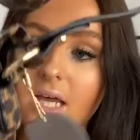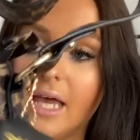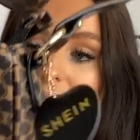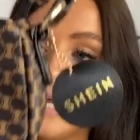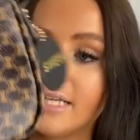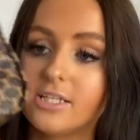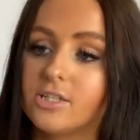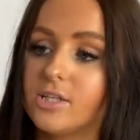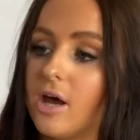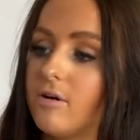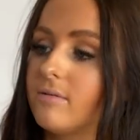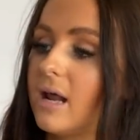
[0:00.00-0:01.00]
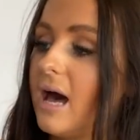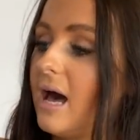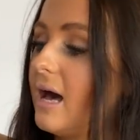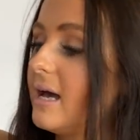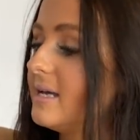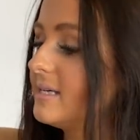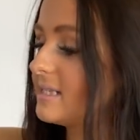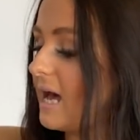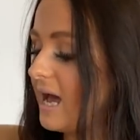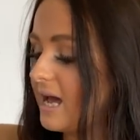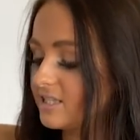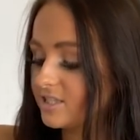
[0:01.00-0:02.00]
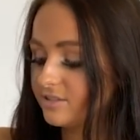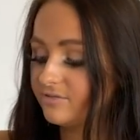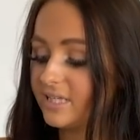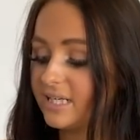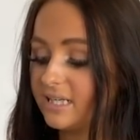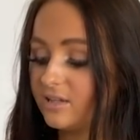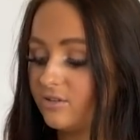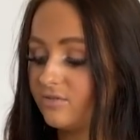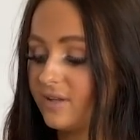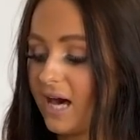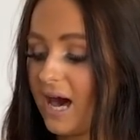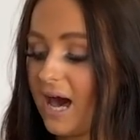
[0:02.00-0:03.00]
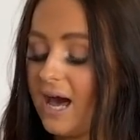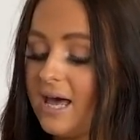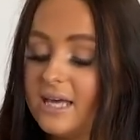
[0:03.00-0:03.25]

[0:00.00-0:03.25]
It is so nice. I actually really love that.